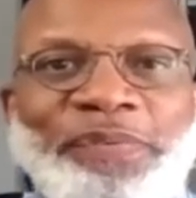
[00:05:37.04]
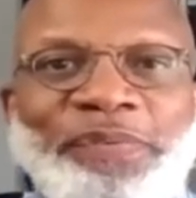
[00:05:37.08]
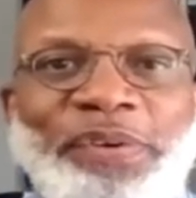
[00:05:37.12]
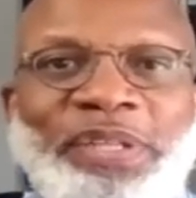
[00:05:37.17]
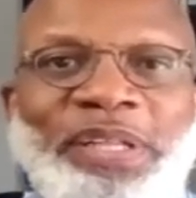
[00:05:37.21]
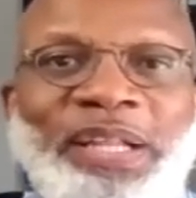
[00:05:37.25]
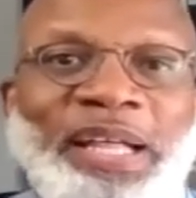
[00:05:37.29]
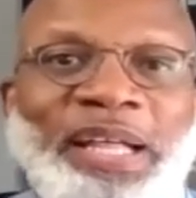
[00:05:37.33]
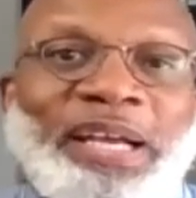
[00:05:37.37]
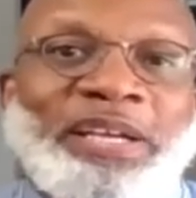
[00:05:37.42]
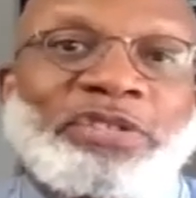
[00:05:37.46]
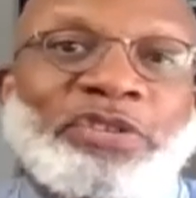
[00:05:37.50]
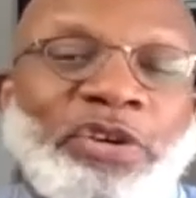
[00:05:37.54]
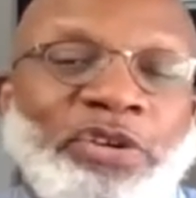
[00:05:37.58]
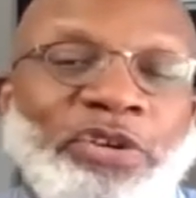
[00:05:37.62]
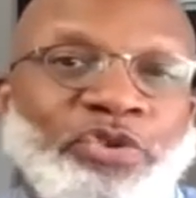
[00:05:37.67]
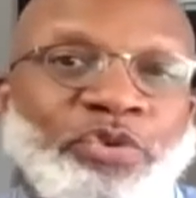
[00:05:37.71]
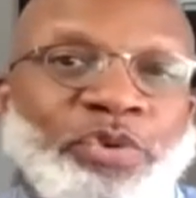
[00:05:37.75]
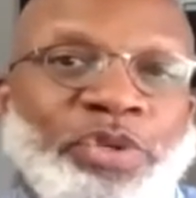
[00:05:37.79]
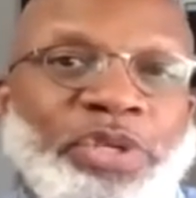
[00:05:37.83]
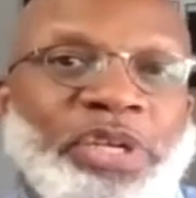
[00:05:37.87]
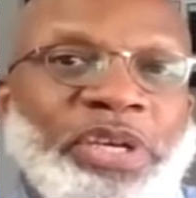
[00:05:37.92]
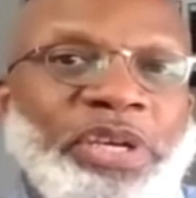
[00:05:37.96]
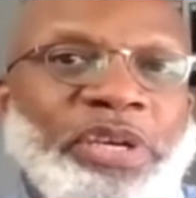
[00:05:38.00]
for the last
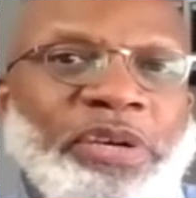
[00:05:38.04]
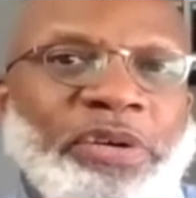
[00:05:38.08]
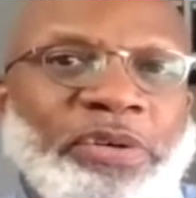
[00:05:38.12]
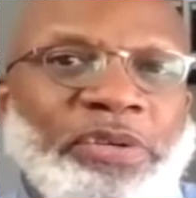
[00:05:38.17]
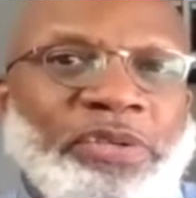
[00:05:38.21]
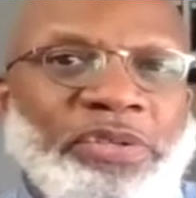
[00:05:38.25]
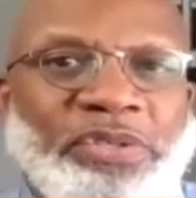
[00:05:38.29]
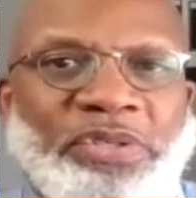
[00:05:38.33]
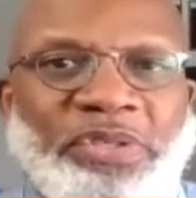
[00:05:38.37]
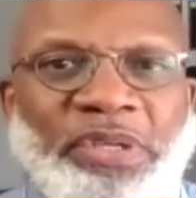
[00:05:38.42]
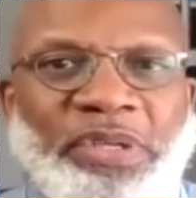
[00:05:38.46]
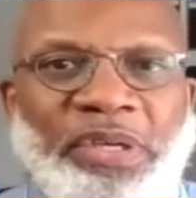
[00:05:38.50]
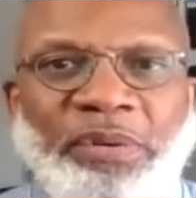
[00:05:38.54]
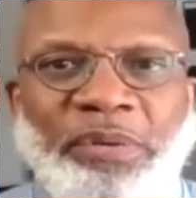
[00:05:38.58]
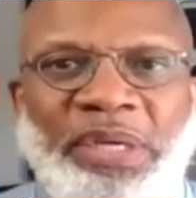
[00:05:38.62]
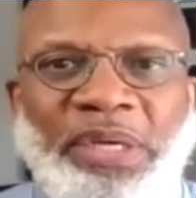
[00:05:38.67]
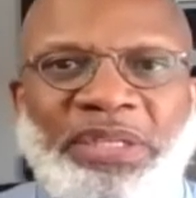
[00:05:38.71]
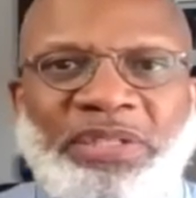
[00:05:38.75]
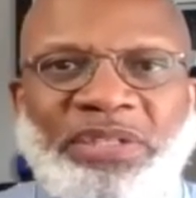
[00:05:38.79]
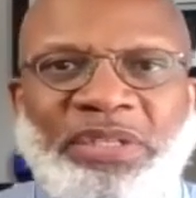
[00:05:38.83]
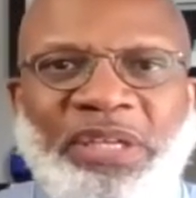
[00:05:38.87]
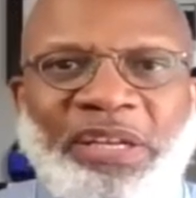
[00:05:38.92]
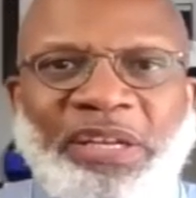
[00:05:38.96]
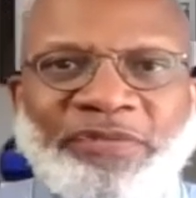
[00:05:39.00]
hundred years. You know,
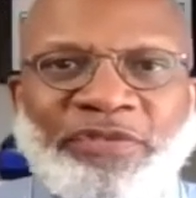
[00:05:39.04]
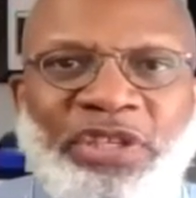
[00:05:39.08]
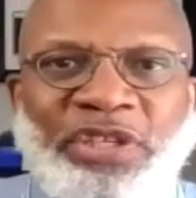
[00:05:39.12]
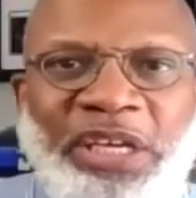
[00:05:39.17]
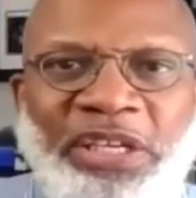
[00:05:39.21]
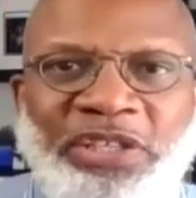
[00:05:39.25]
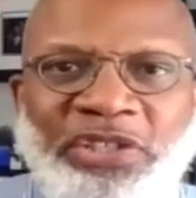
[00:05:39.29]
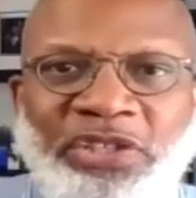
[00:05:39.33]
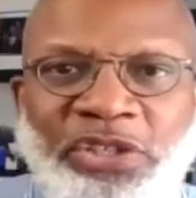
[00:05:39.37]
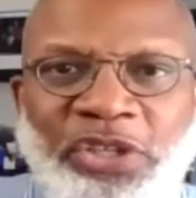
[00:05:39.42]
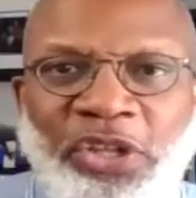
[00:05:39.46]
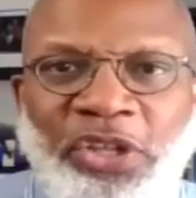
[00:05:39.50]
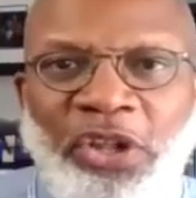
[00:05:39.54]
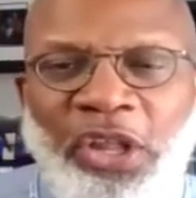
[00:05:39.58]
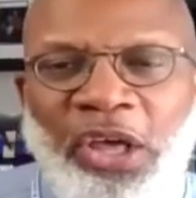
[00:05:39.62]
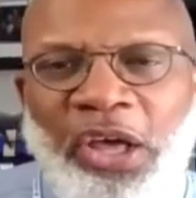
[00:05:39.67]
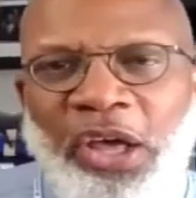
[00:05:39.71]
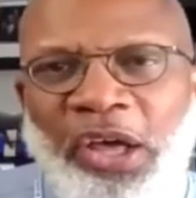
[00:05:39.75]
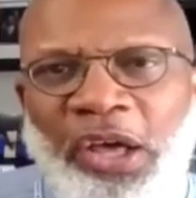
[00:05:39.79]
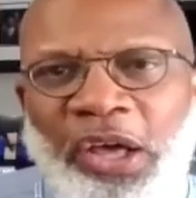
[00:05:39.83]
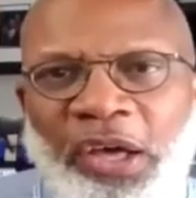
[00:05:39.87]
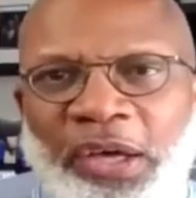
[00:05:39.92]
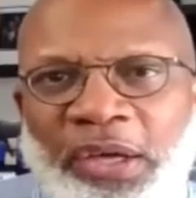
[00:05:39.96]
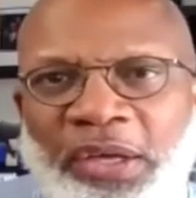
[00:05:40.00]
instead of changing the
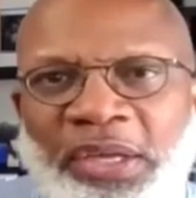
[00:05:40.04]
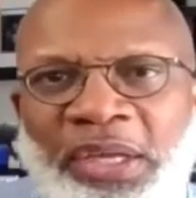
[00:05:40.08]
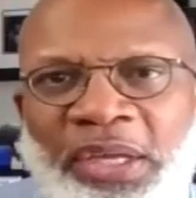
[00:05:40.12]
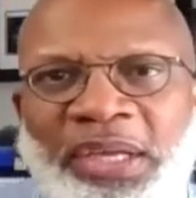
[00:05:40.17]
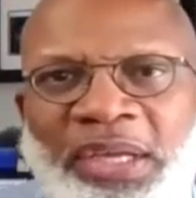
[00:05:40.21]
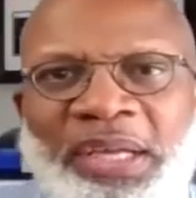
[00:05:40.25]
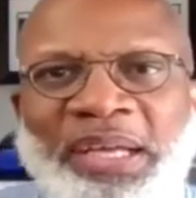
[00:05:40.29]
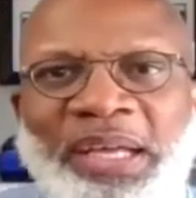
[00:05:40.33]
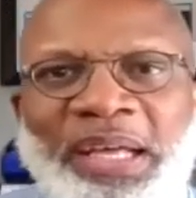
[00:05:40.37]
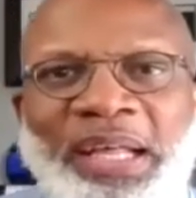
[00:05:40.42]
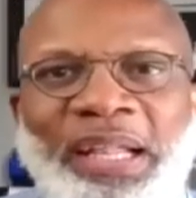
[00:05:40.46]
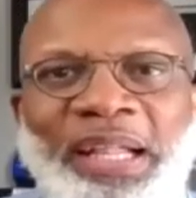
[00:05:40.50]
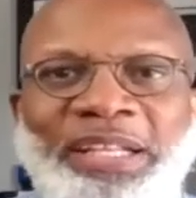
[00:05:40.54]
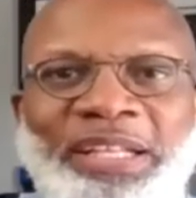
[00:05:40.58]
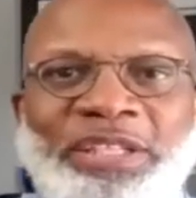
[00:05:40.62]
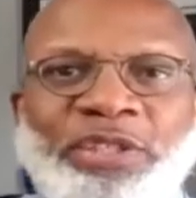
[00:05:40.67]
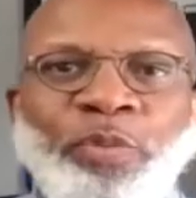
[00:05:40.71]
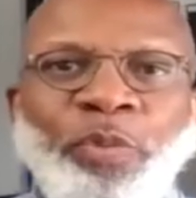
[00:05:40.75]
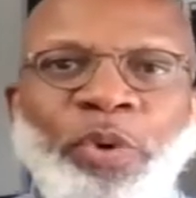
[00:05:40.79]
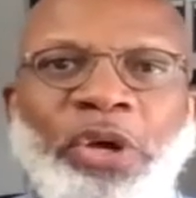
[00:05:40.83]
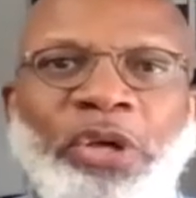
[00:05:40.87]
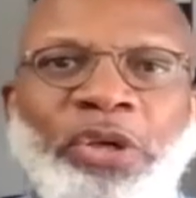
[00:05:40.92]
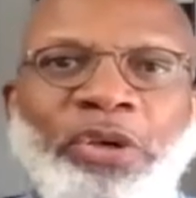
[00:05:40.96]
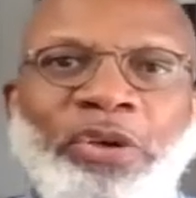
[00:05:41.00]
law,
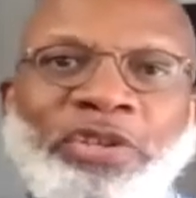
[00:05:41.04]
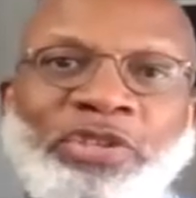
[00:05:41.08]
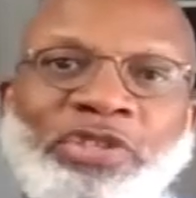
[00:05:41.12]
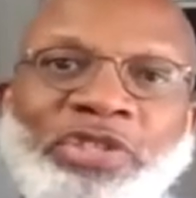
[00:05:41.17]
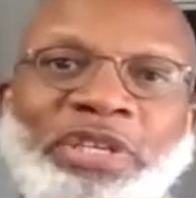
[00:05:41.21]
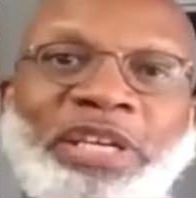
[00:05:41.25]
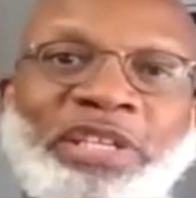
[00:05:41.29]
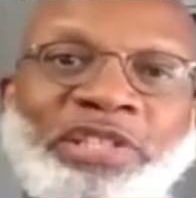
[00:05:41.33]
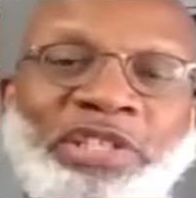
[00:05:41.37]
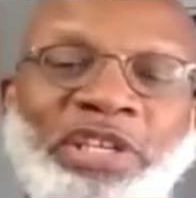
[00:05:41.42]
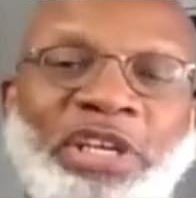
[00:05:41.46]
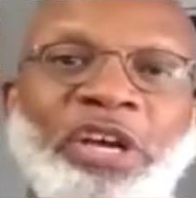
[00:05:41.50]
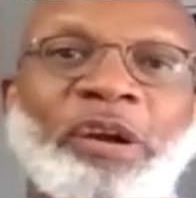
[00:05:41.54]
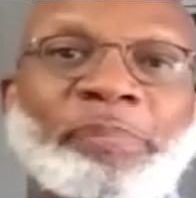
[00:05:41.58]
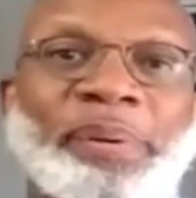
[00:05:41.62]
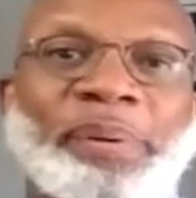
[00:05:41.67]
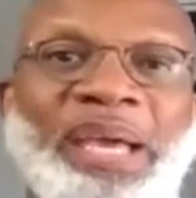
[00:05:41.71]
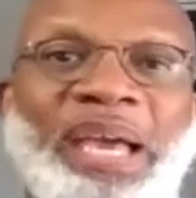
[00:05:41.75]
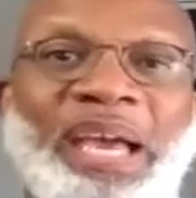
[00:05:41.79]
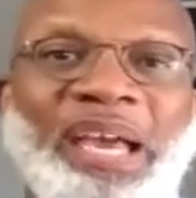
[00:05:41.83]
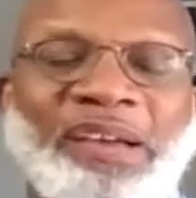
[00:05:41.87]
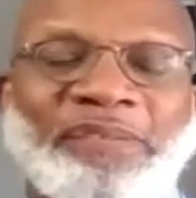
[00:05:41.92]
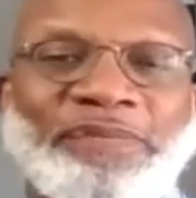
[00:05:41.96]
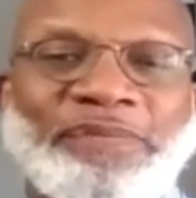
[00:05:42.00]
let's work on changing our
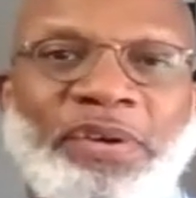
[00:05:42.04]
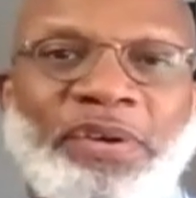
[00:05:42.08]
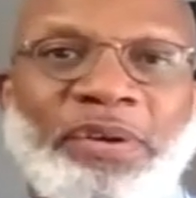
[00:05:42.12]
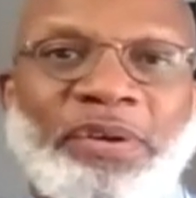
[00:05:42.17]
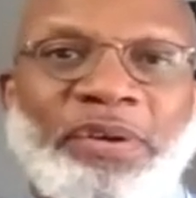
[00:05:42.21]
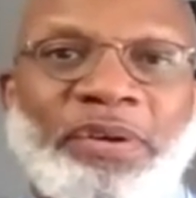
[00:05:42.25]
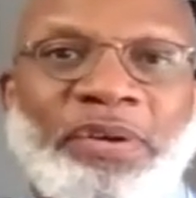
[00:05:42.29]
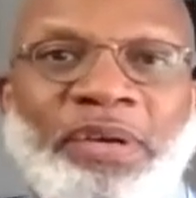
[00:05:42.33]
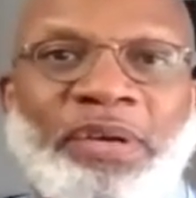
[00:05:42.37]
behavior.